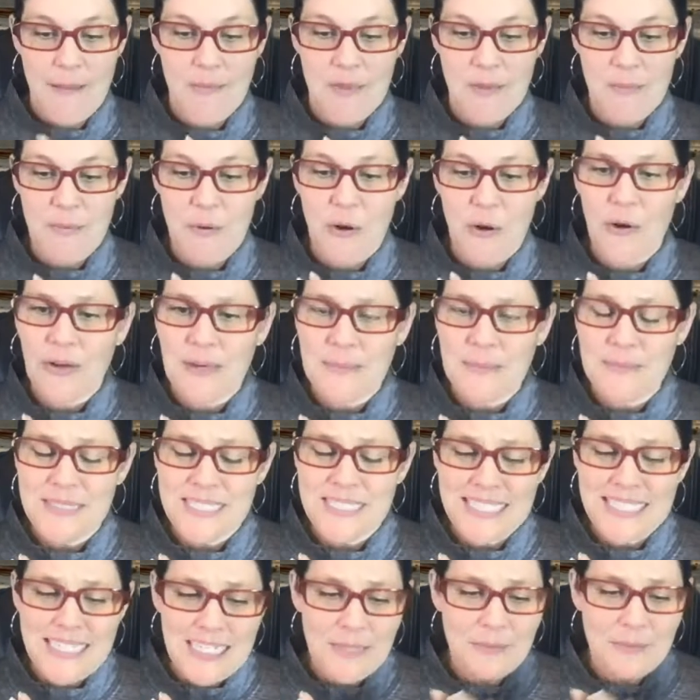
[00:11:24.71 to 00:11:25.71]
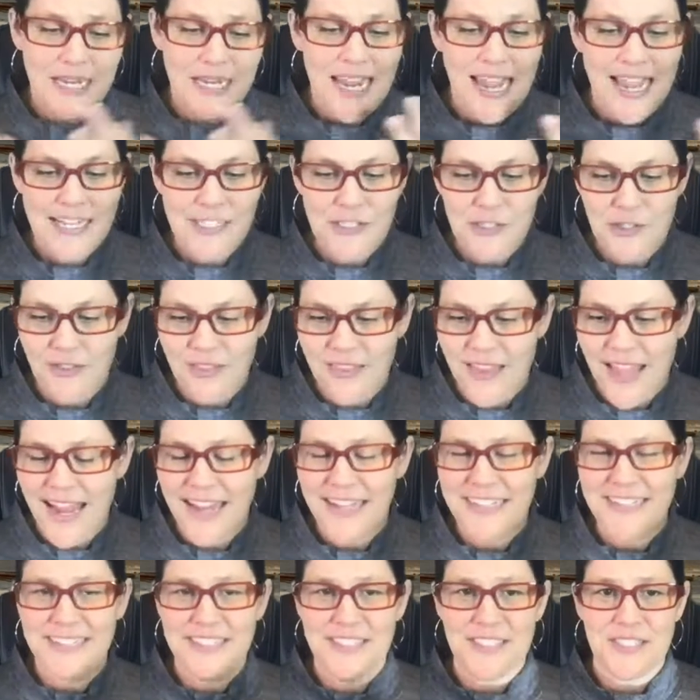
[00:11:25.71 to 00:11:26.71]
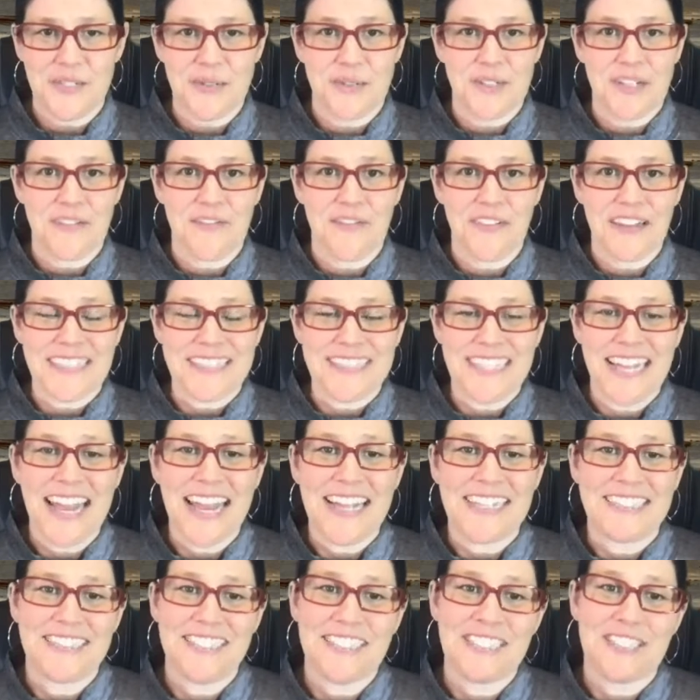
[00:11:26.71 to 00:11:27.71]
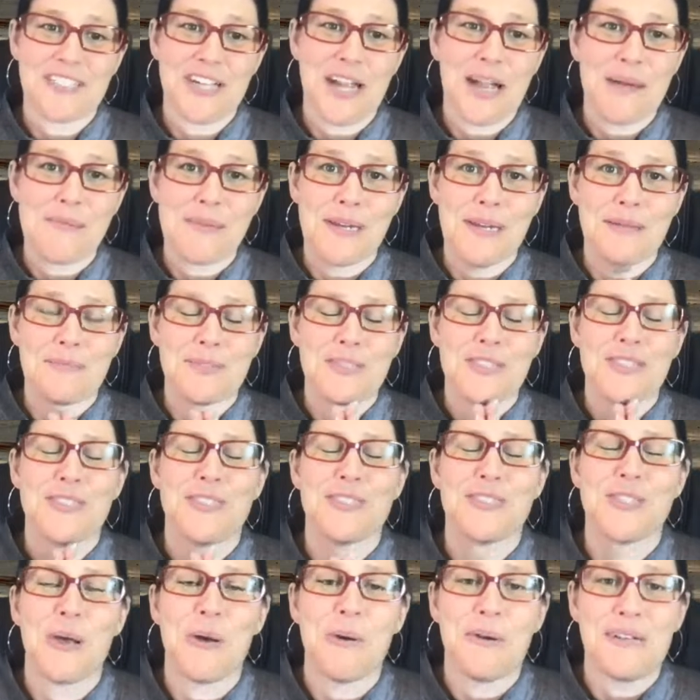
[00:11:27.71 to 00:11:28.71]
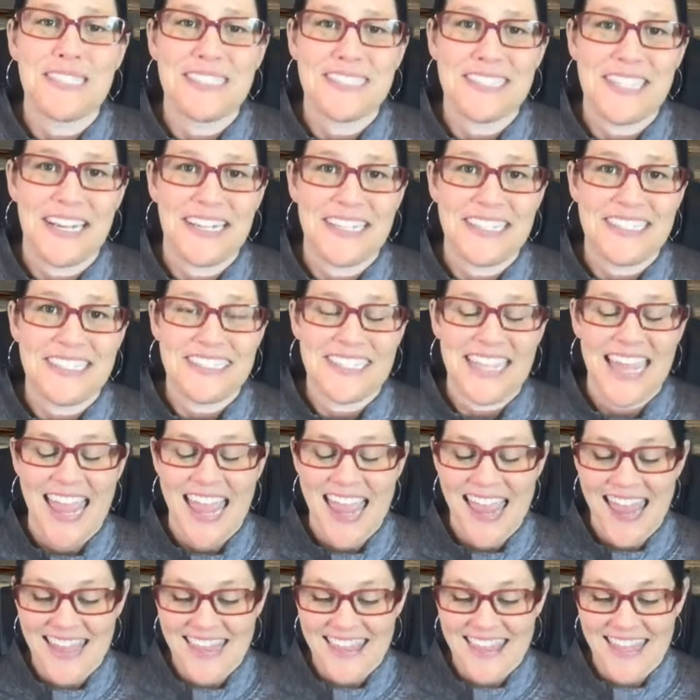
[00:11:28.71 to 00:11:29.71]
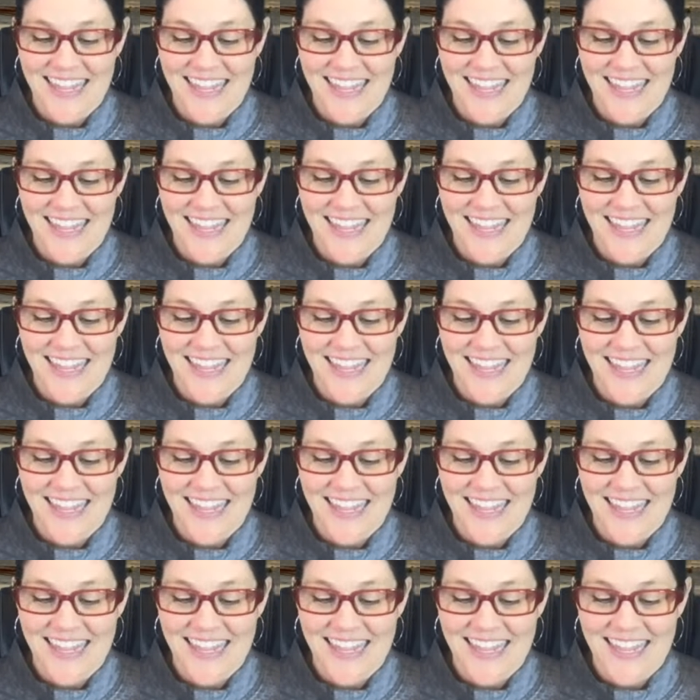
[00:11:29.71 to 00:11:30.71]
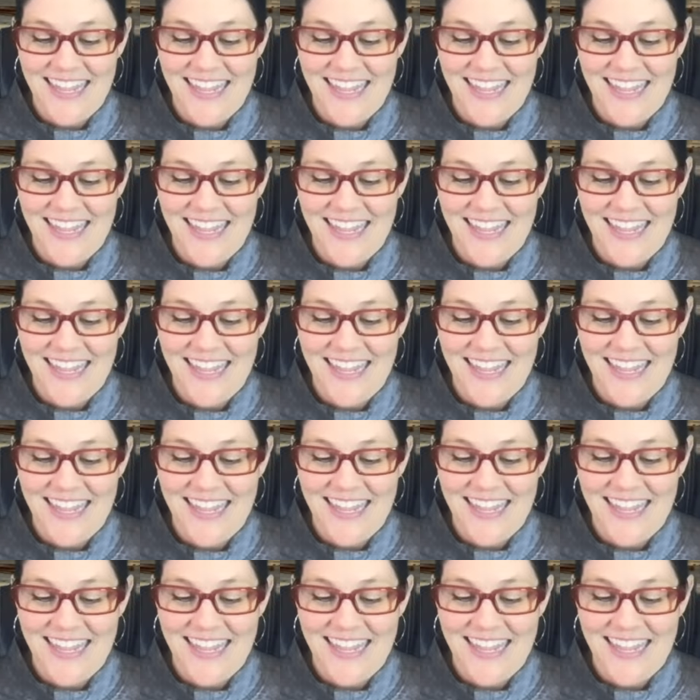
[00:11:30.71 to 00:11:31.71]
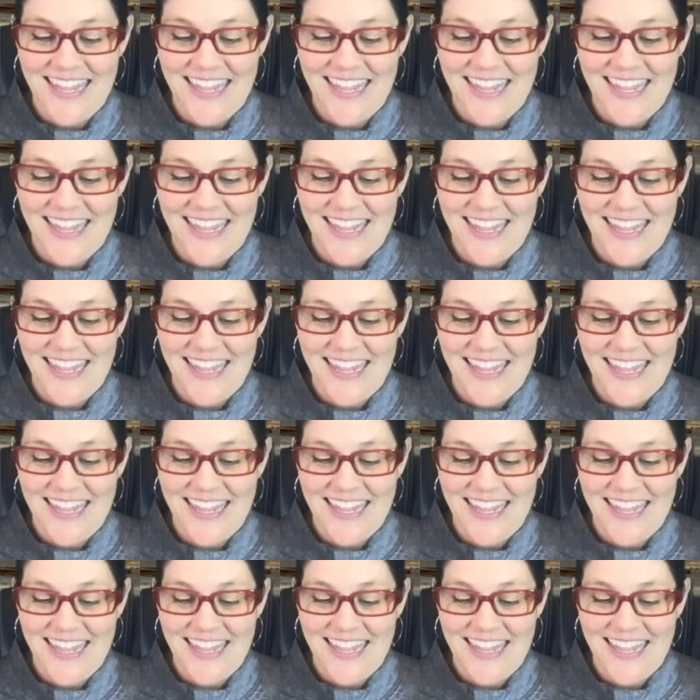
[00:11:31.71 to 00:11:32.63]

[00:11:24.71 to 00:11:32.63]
The program team and Agile Alliance is doing a fantastic job, and I'm so excited to head there. It'll be in Nashville this year.